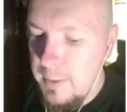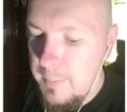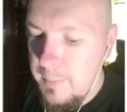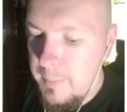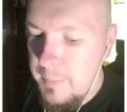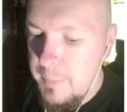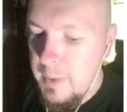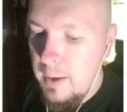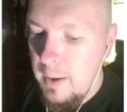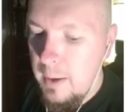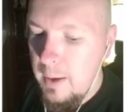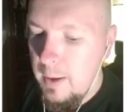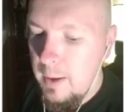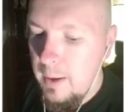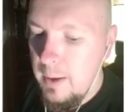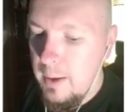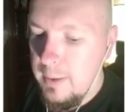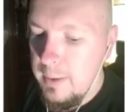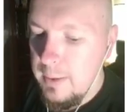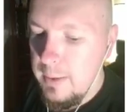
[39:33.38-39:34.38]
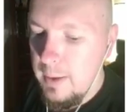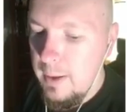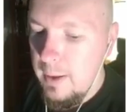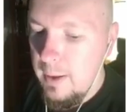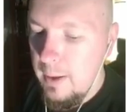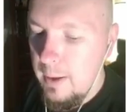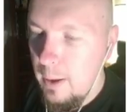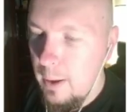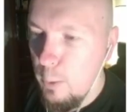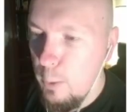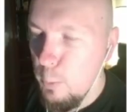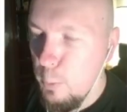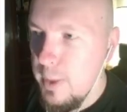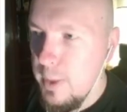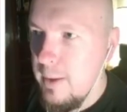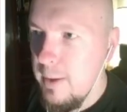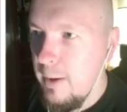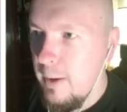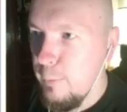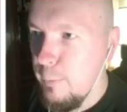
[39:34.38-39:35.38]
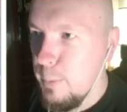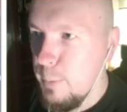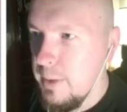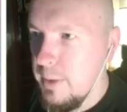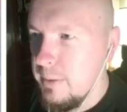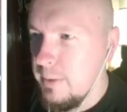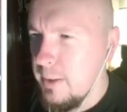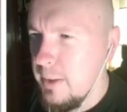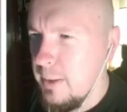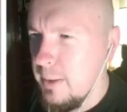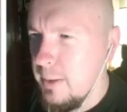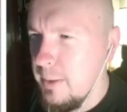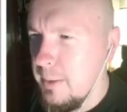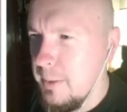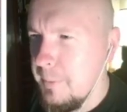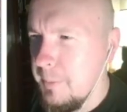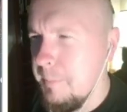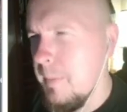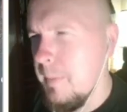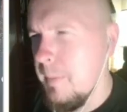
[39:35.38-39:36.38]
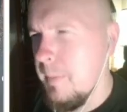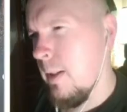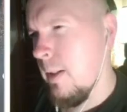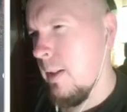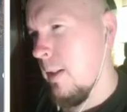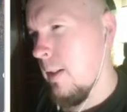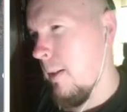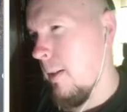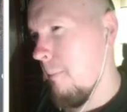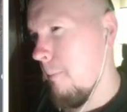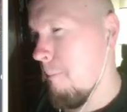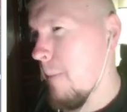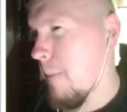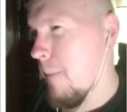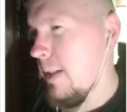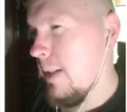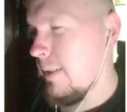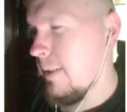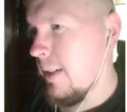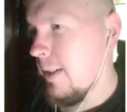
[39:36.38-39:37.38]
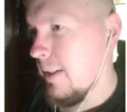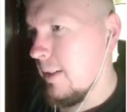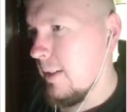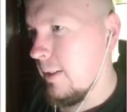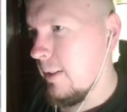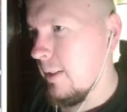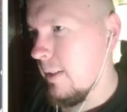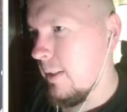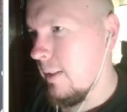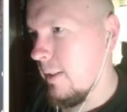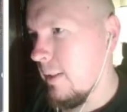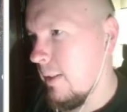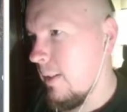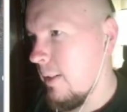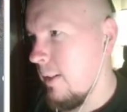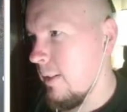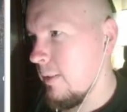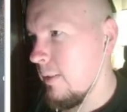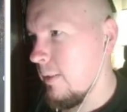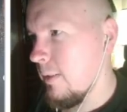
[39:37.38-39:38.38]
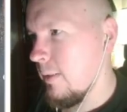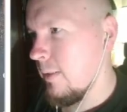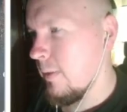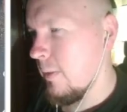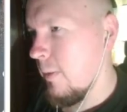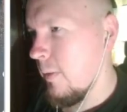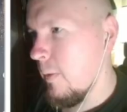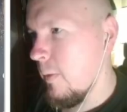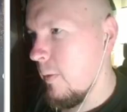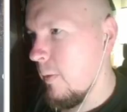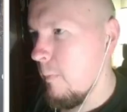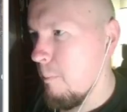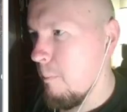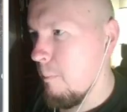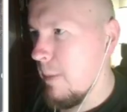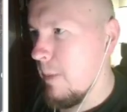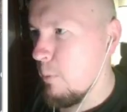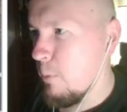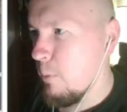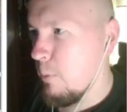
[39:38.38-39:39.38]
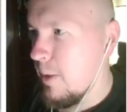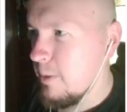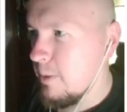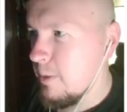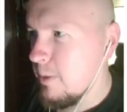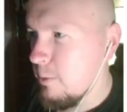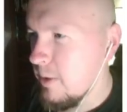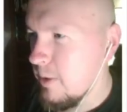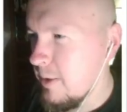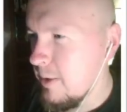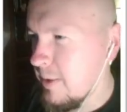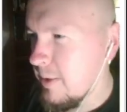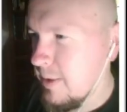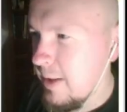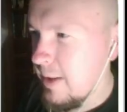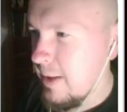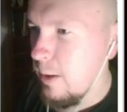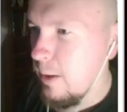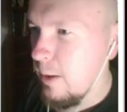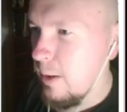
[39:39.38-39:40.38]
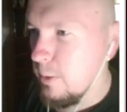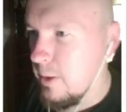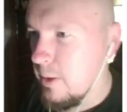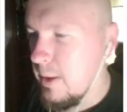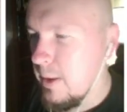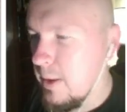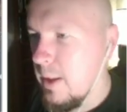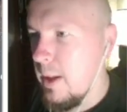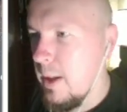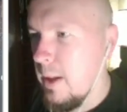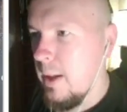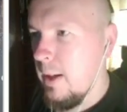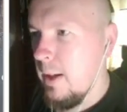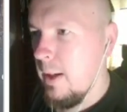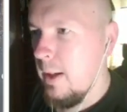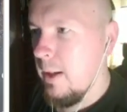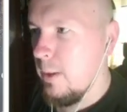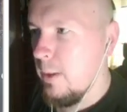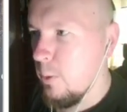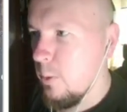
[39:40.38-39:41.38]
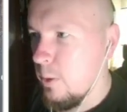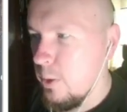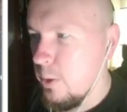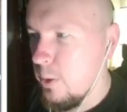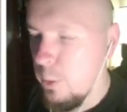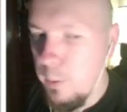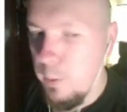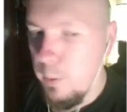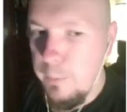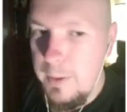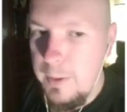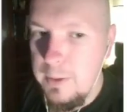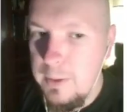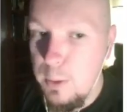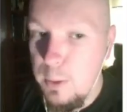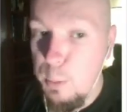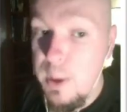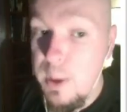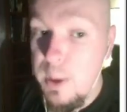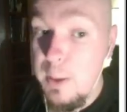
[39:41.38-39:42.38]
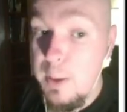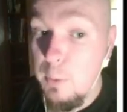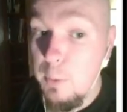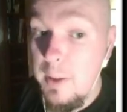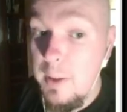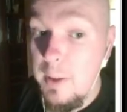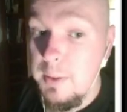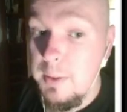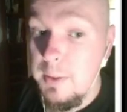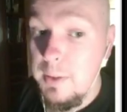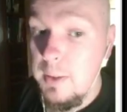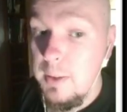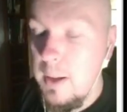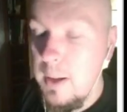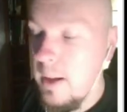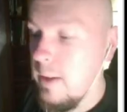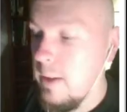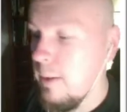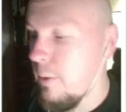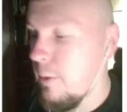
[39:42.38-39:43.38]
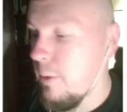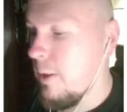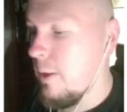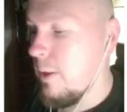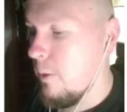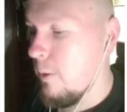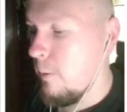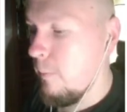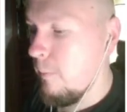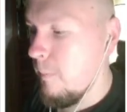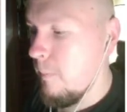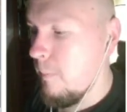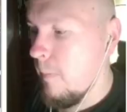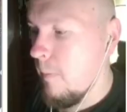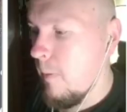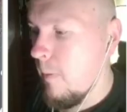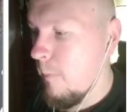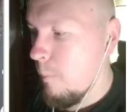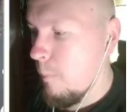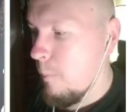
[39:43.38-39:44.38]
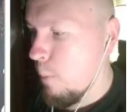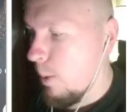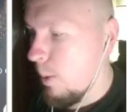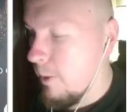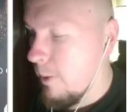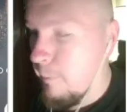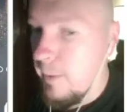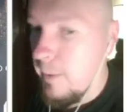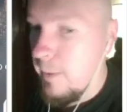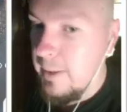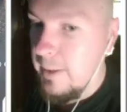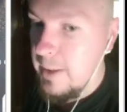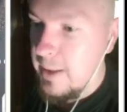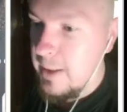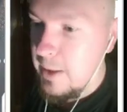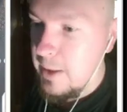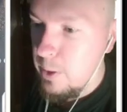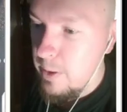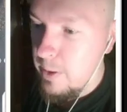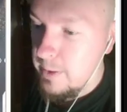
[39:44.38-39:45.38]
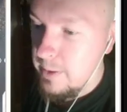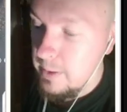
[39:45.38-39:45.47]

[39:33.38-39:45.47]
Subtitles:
and how we have been meditating in many ways using sound in order to affect our brain waves. And I think you'll probably find that interesting, so